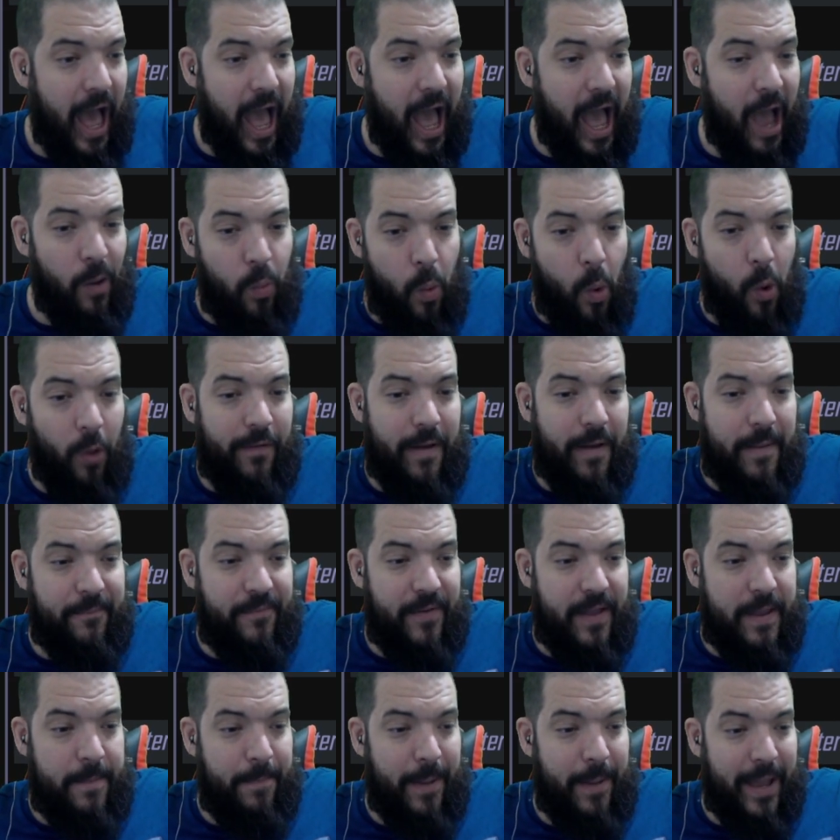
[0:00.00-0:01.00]
War
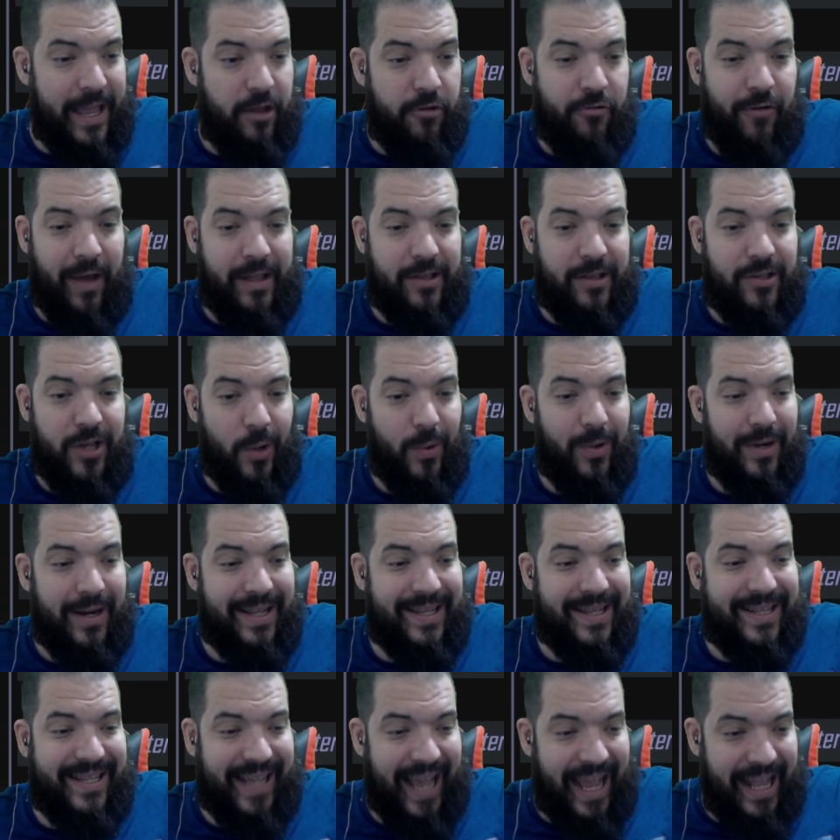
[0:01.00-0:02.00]
MVP, a grand total
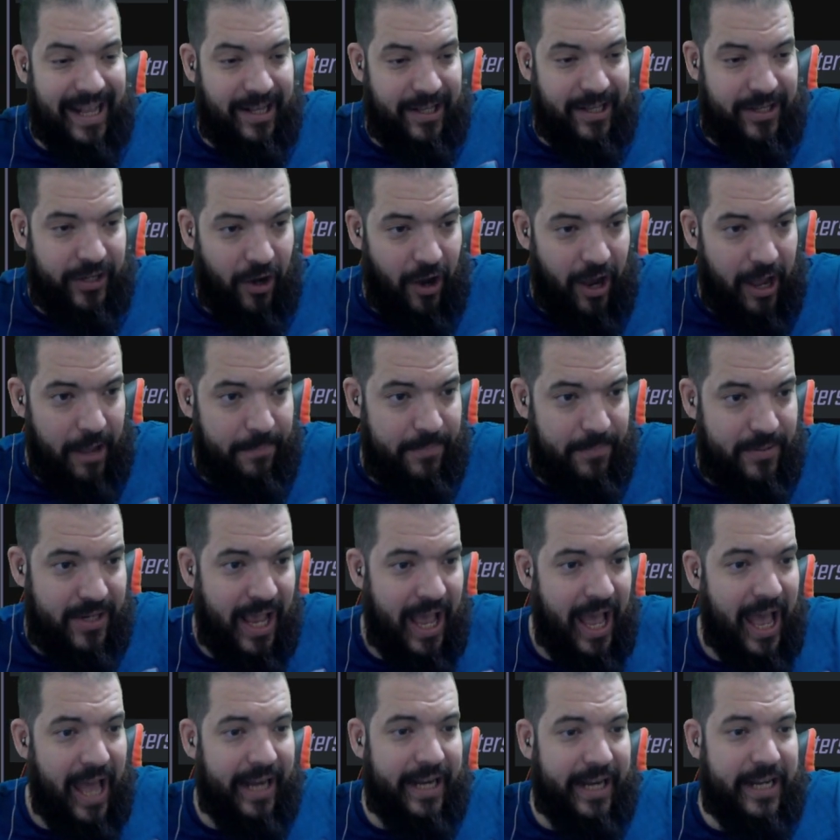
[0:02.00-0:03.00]
of 10 times,
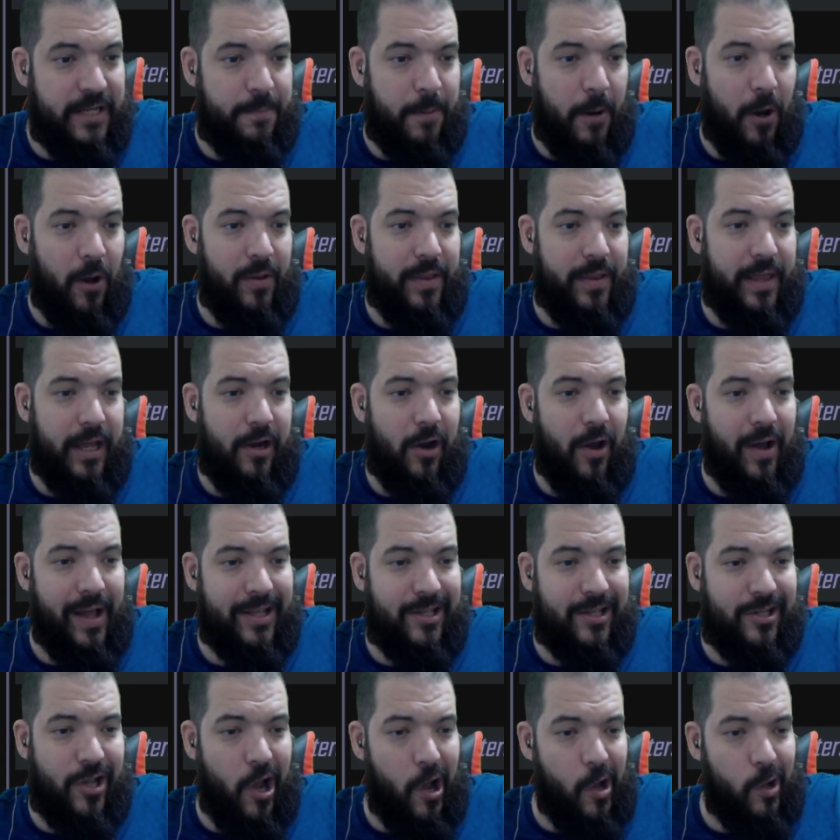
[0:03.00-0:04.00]
and he's part of the
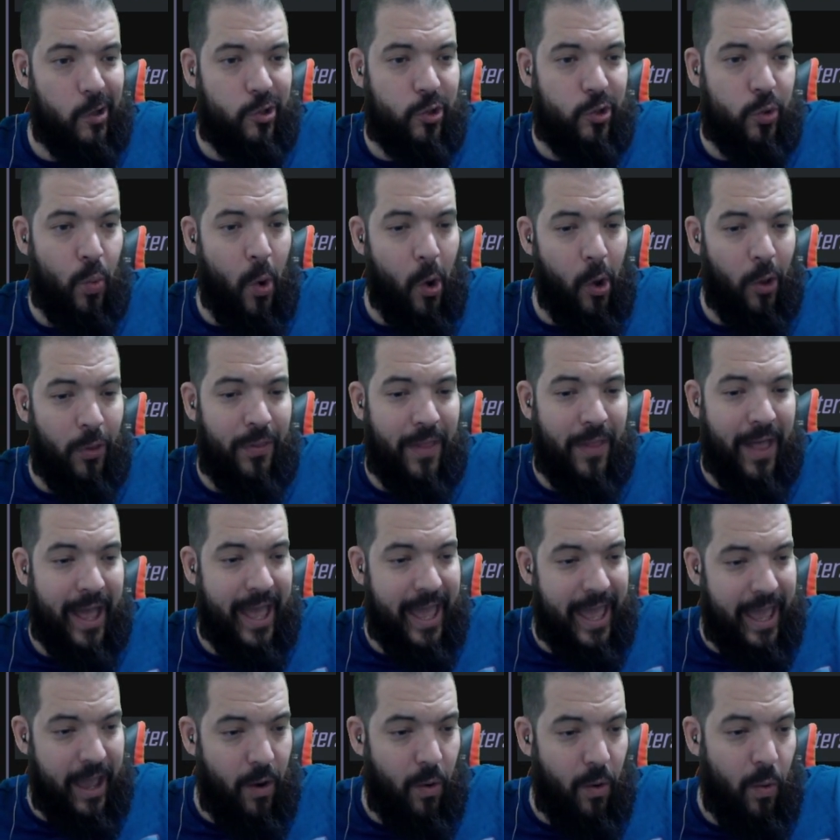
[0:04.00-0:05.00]
Alliance Castle on the
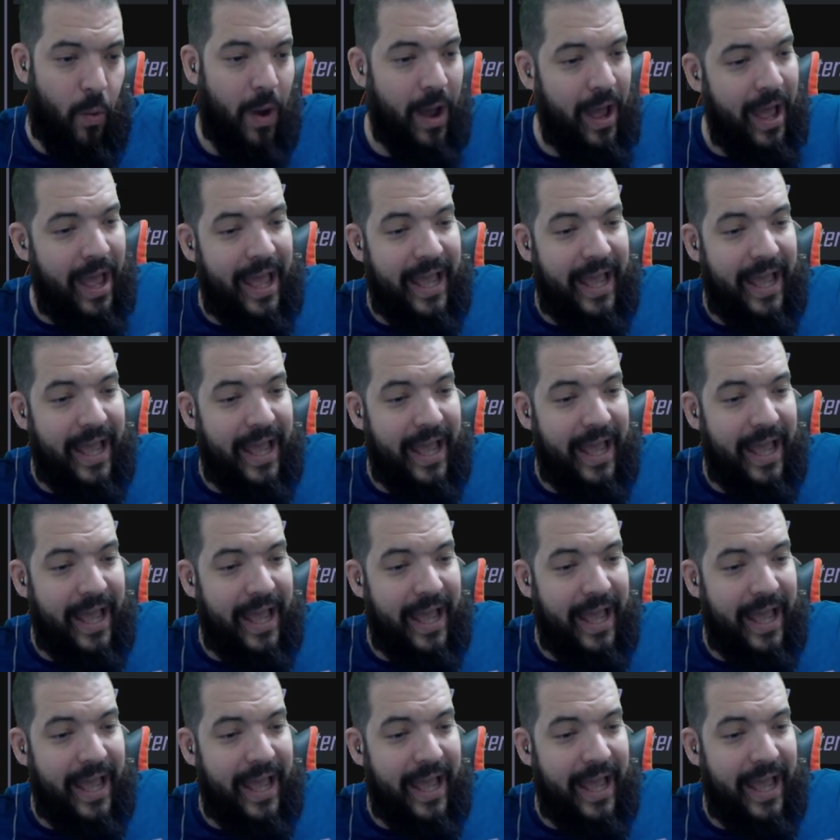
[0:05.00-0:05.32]
Hill.